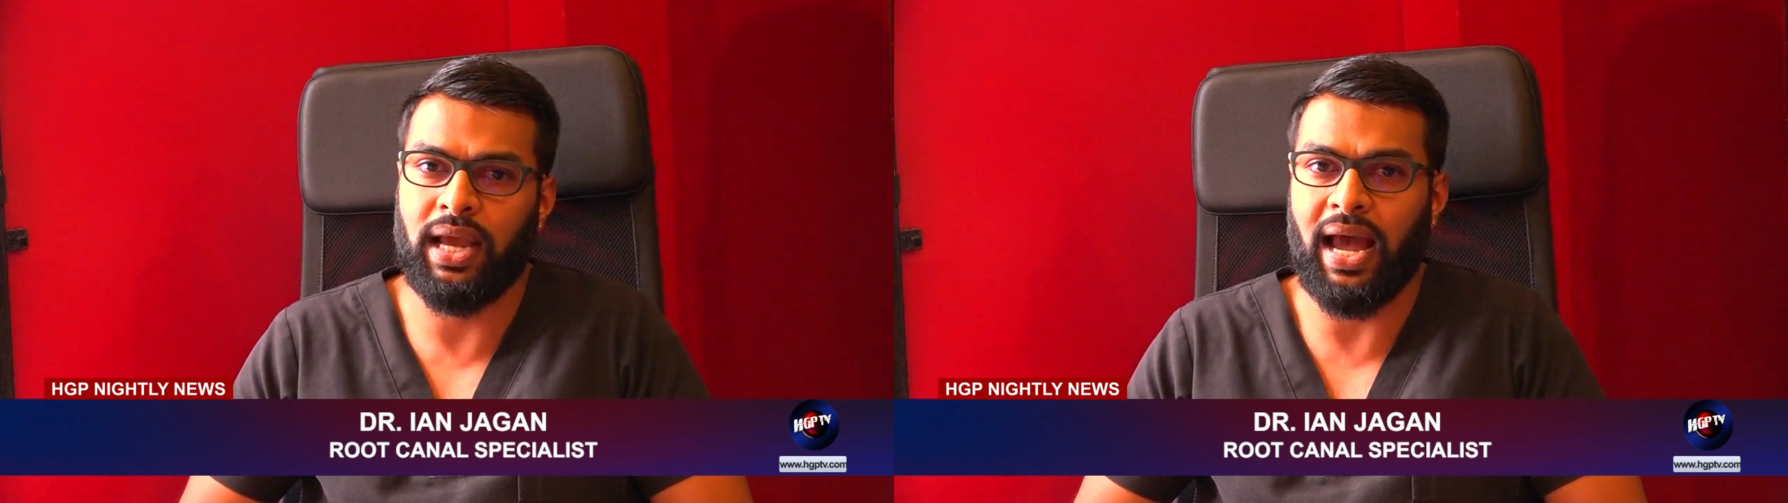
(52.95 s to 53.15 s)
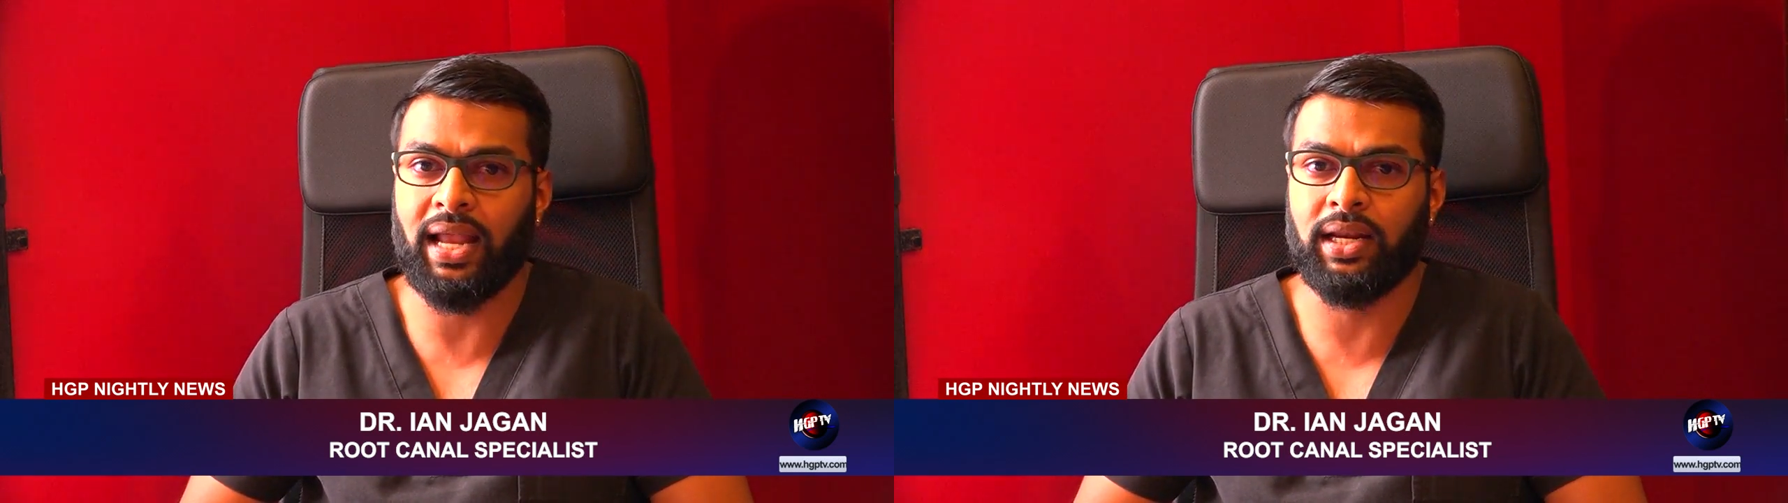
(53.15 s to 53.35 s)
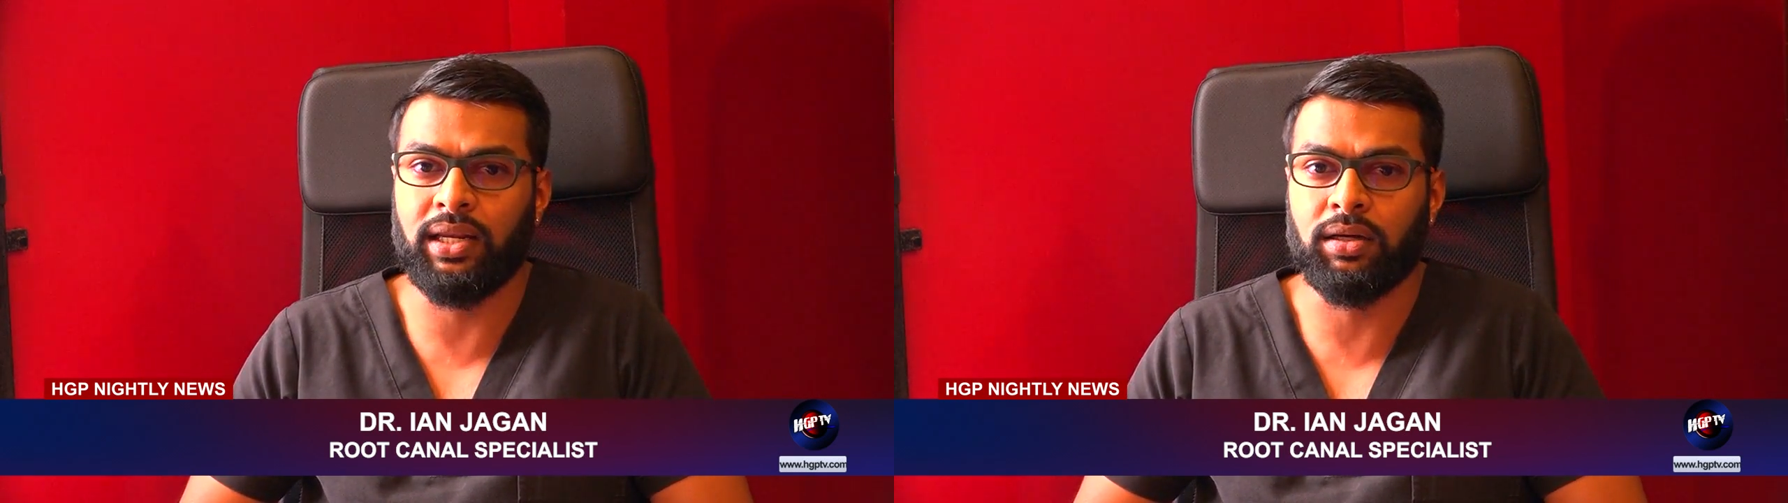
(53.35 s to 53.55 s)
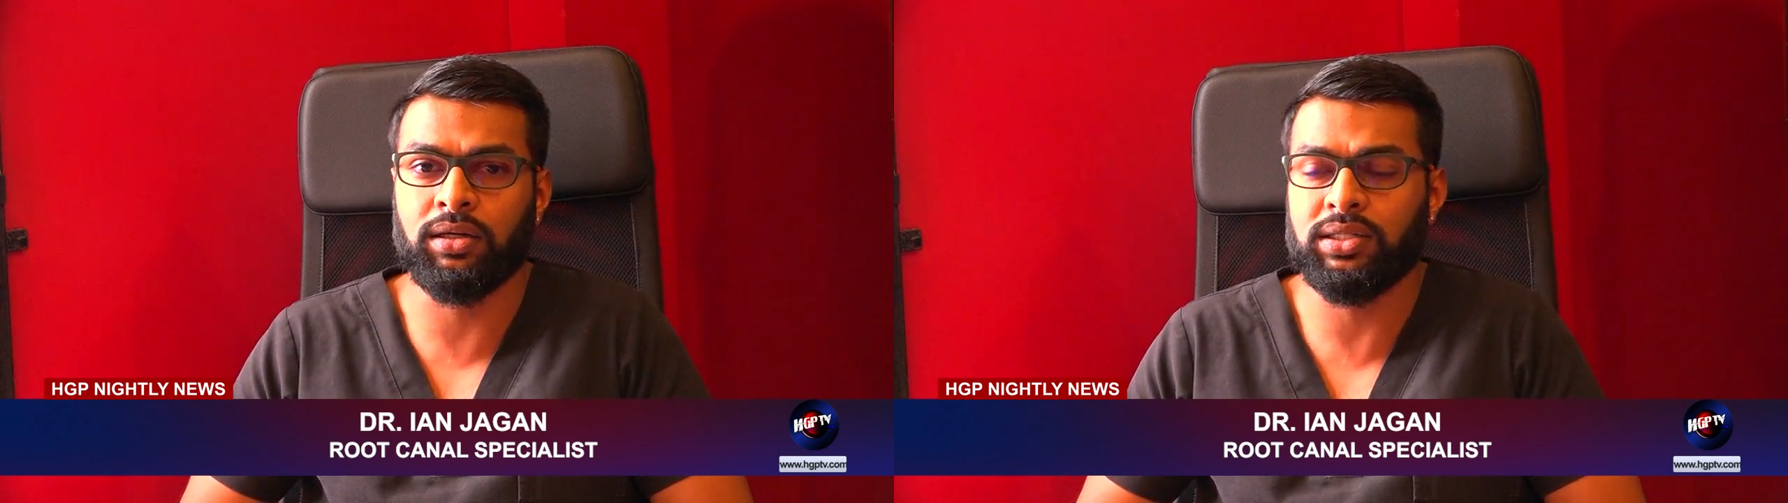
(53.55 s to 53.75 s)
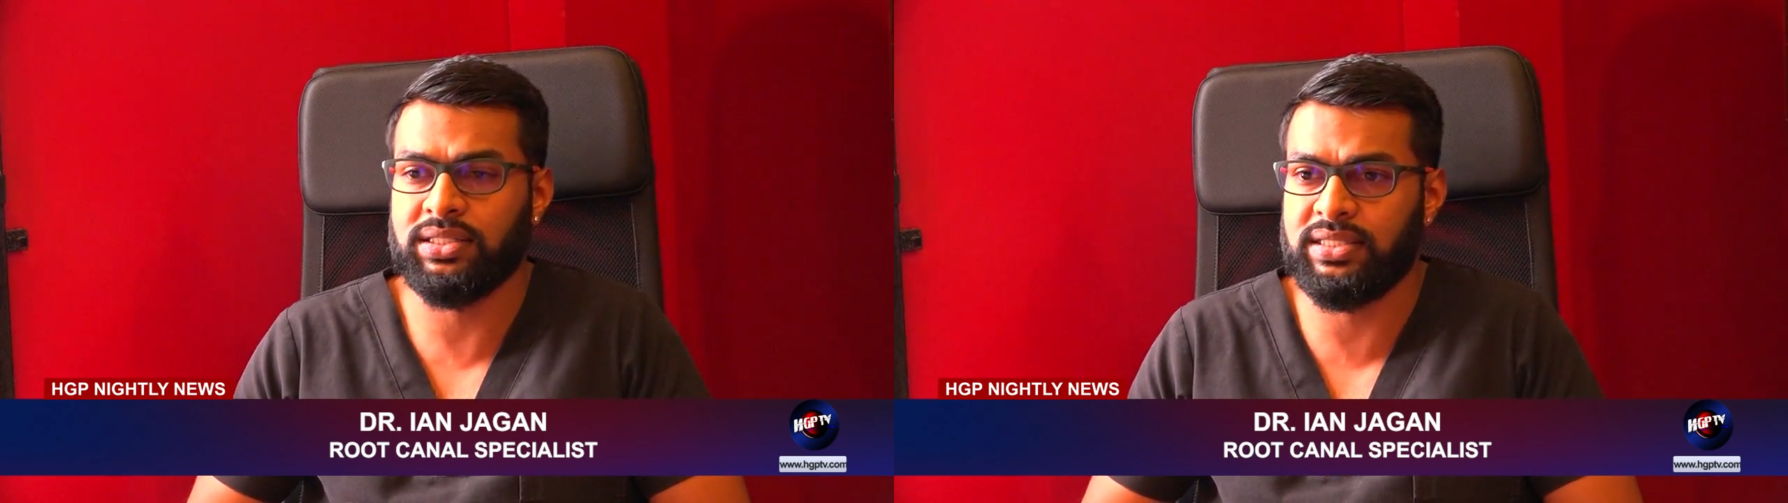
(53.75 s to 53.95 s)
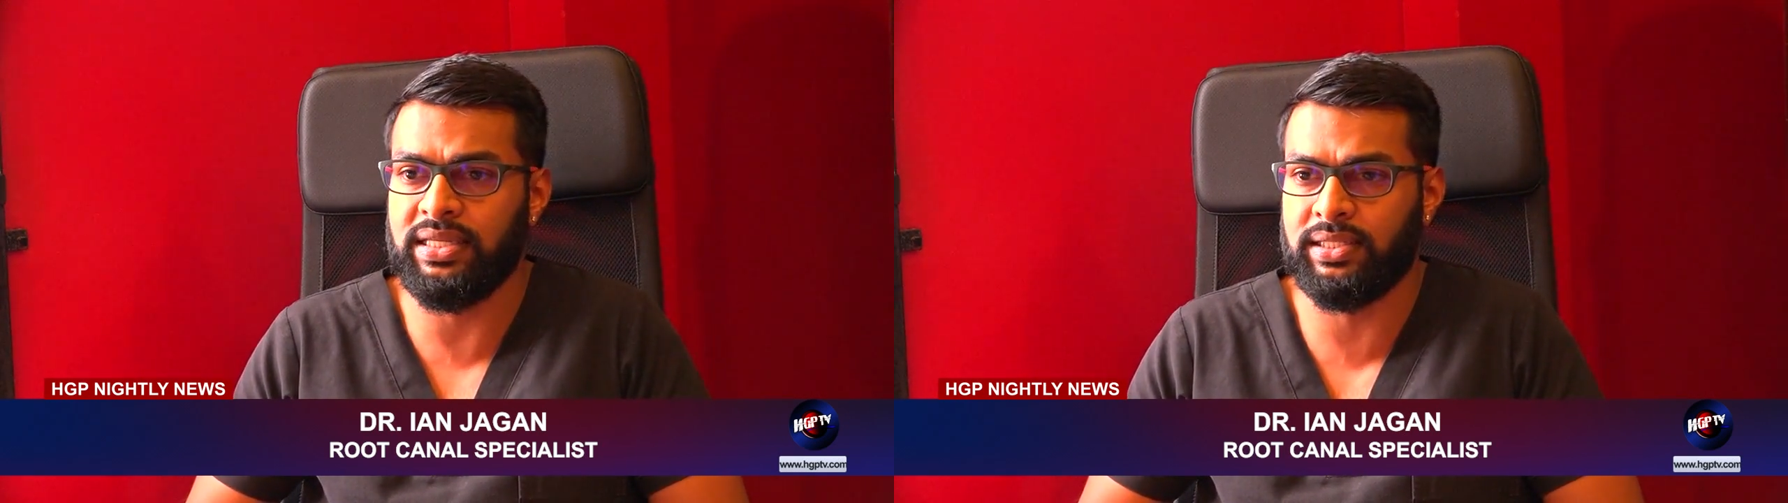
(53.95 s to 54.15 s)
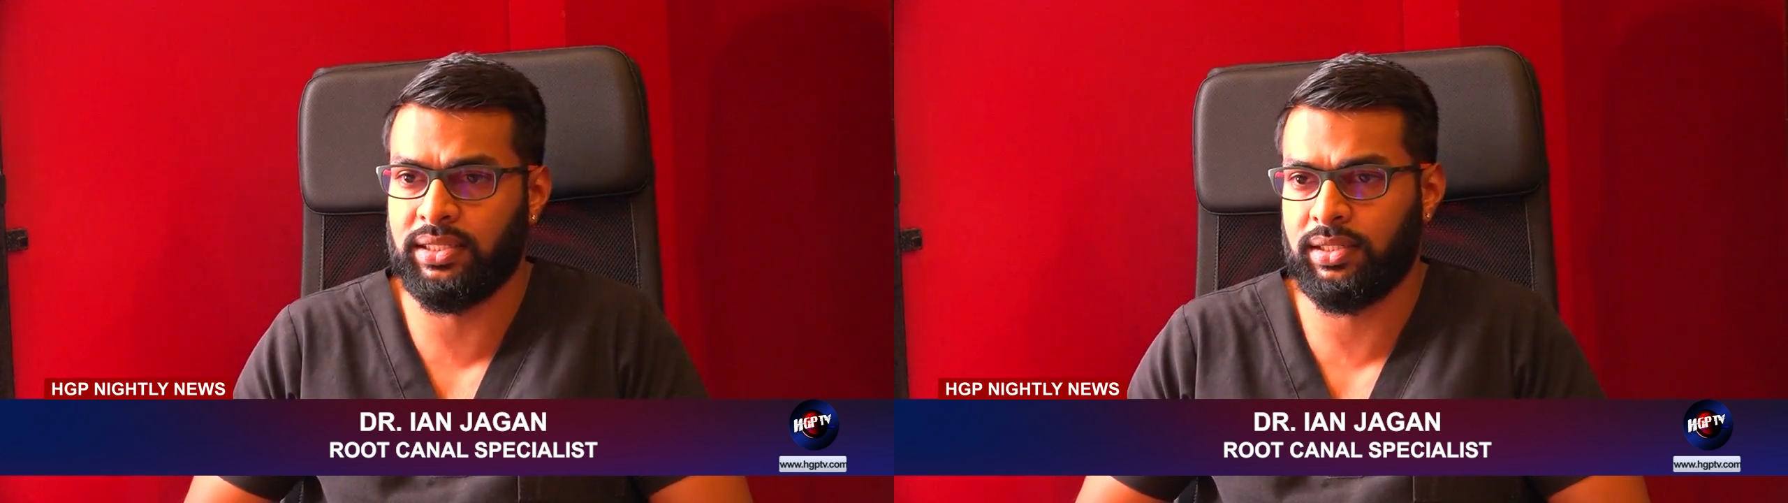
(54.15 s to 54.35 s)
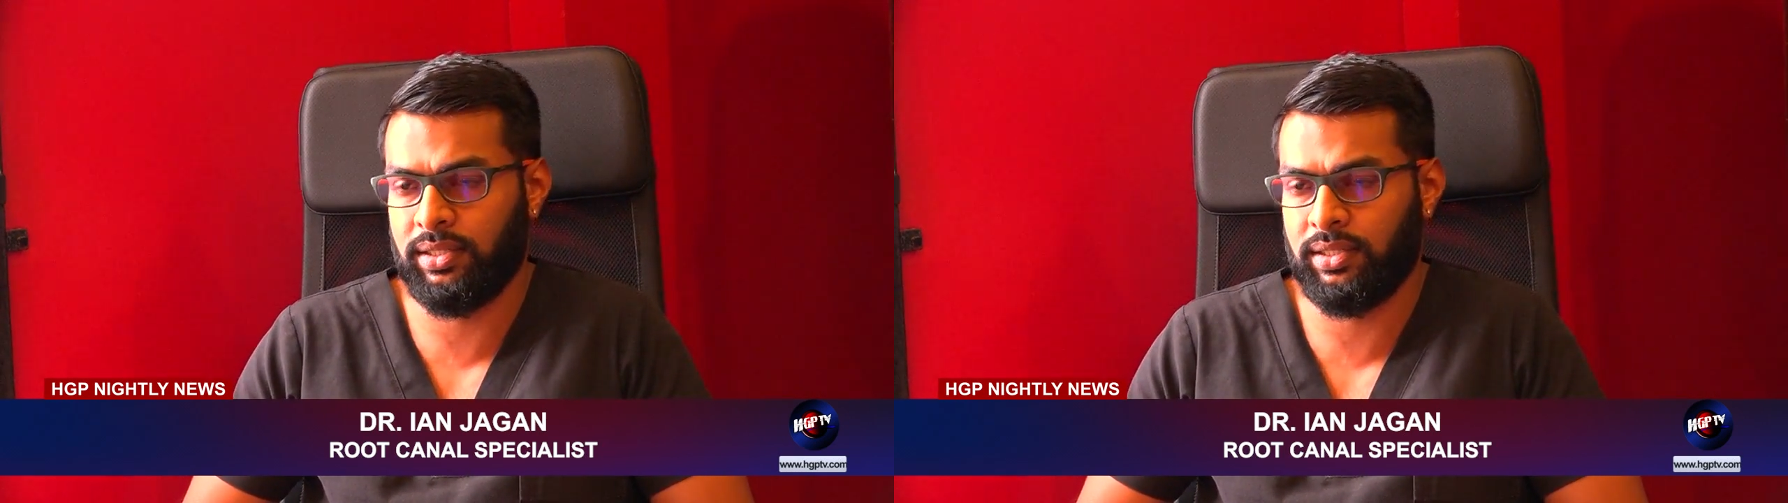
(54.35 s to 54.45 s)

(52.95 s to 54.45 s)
and the teeth.